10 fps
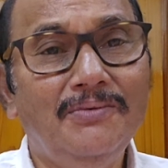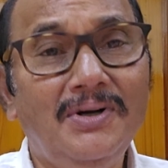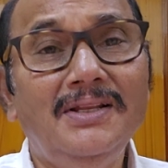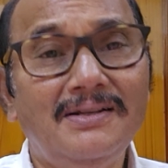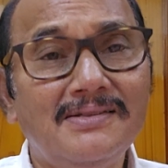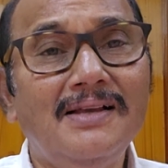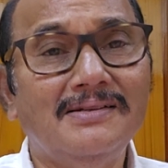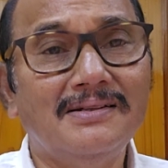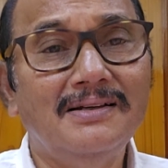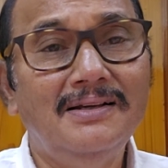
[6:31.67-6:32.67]
What is the
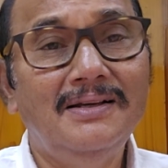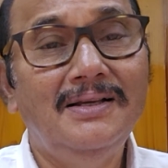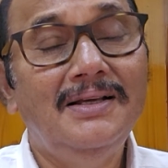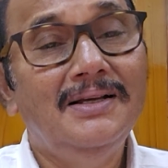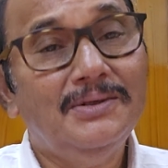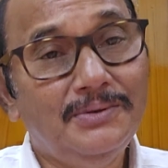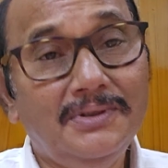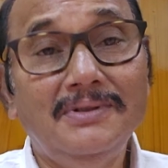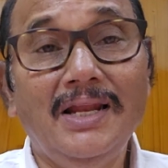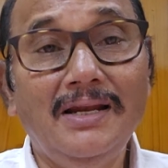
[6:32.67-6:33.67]
result?
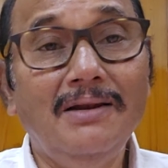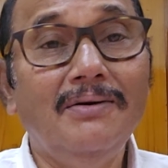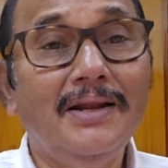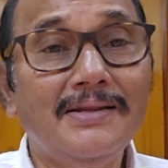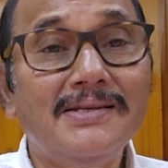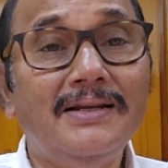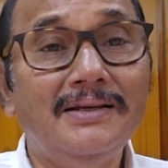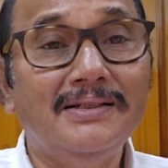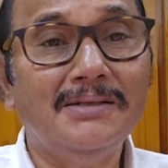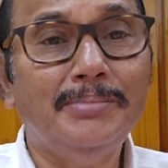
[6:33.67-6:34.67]
2019
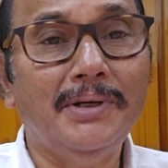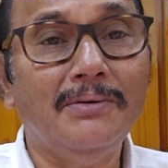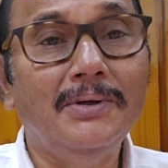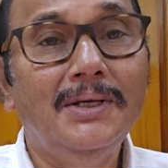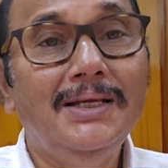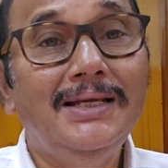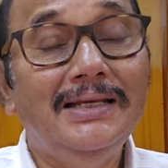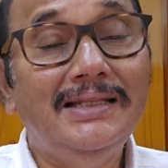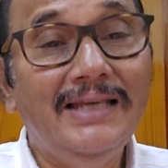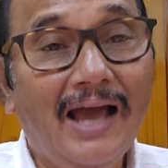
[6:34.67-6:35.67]
Ansari gar chepparu,
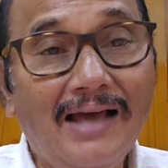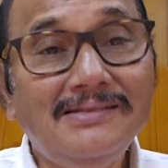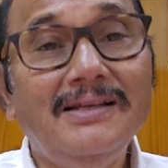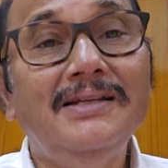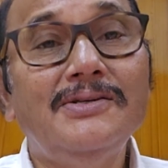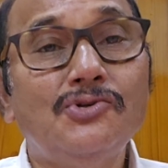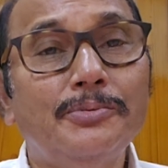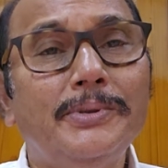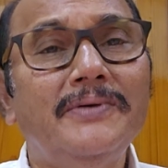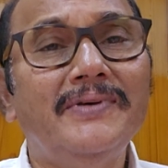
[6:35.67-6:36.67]
the answer is
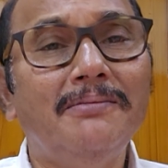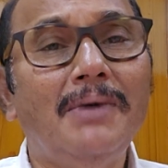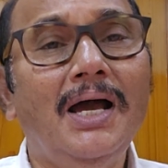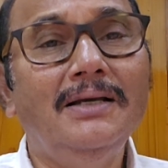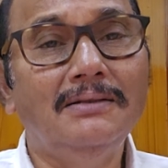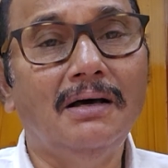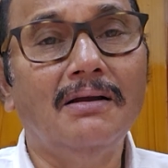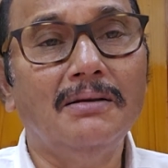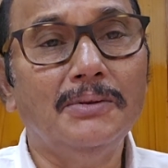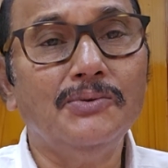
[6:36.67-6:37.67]
to be given by the
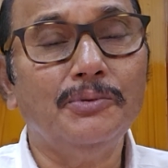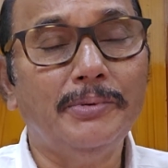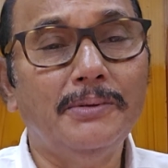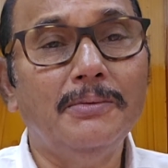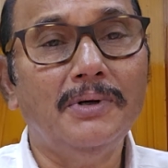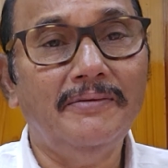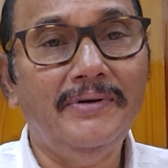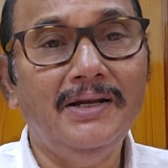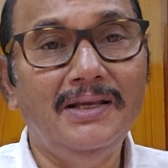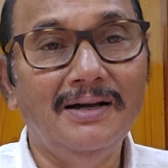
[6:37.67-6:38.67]
honorable Supreme Court of
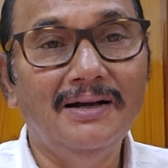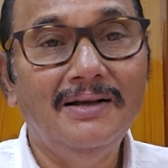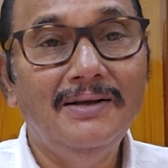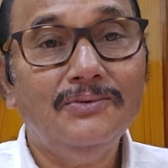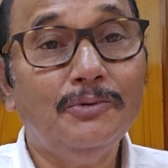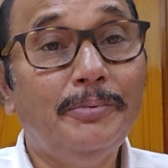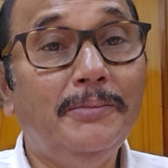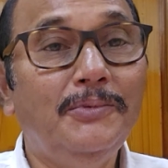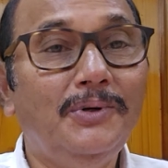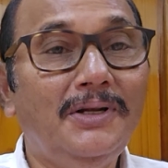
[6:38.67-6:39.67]
India.
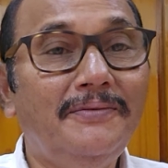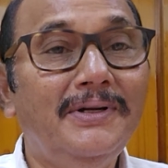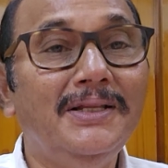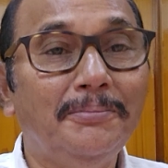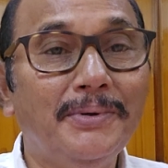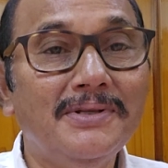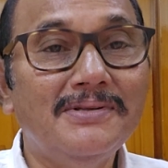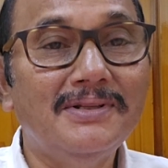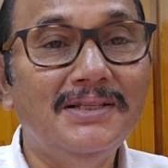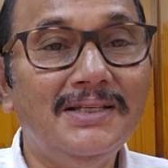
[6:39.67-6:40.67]
Supreme Court of India eppudu
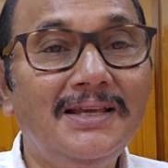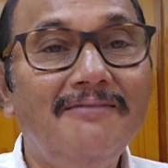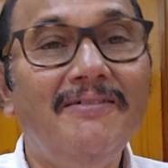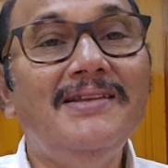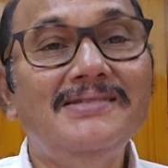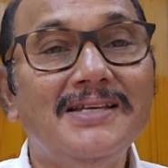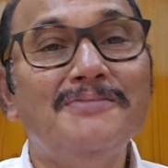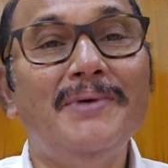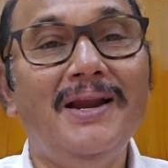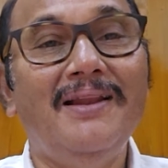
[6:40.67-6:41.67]
isthadi? When
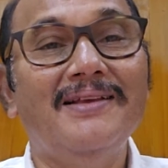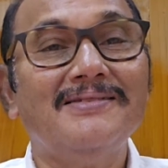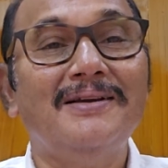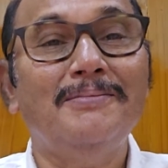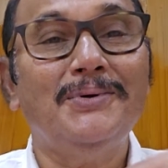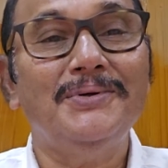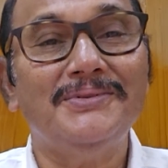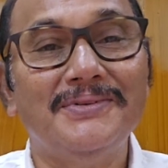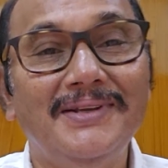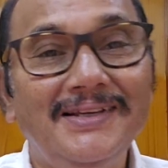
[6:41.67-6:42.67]
such matter has come to
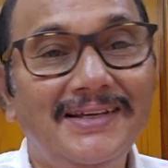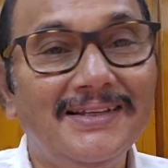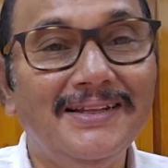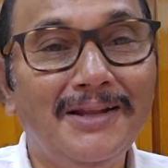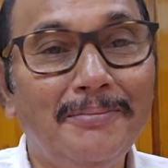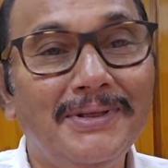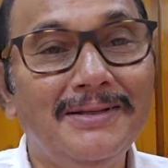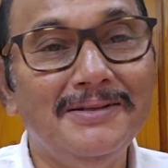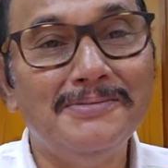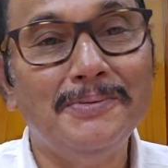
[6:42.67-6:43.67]
its mind, edanna
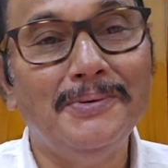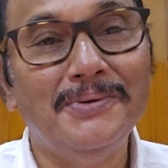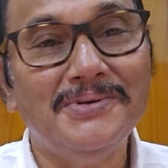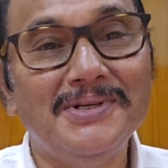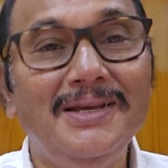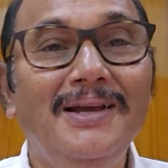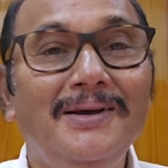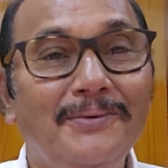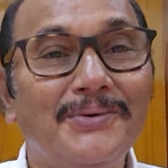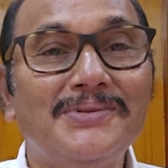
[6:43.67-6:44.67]
pedda dispute vachi
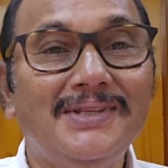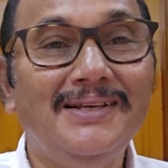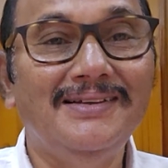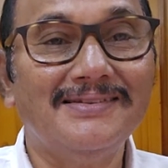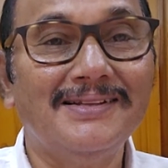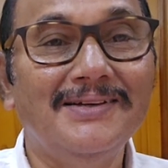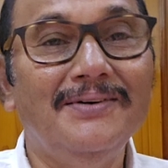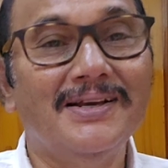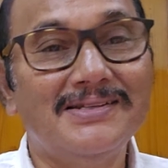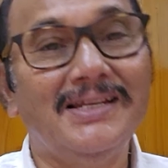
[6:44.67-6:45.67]
vaste
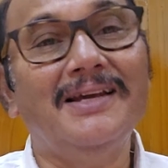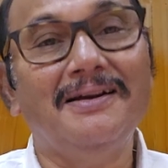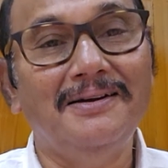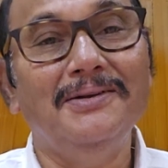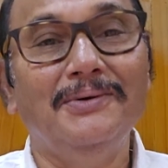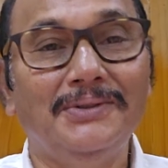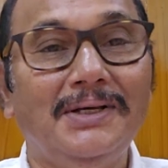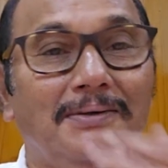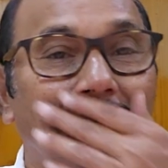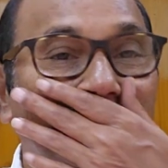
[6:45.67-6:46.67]
isthadevo aa stay continue
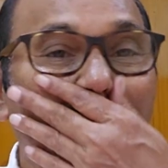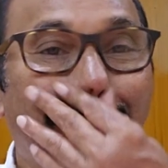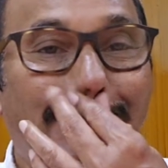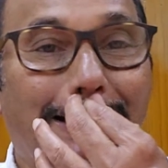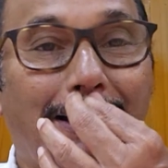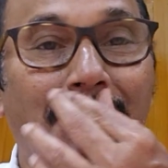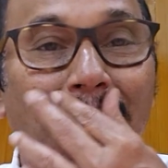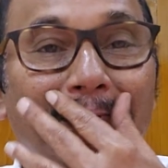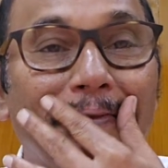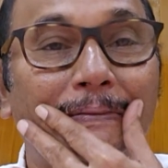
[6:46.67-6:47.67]
avutha undi
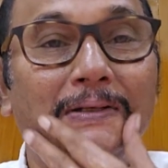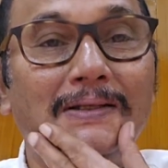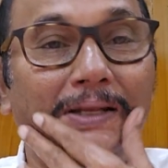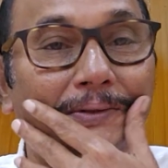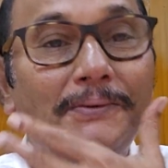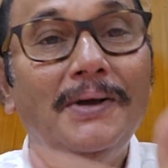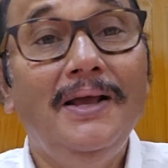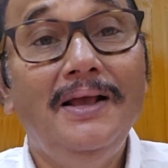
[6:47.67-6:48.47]
ennaalu avutundo manaku teliyadu.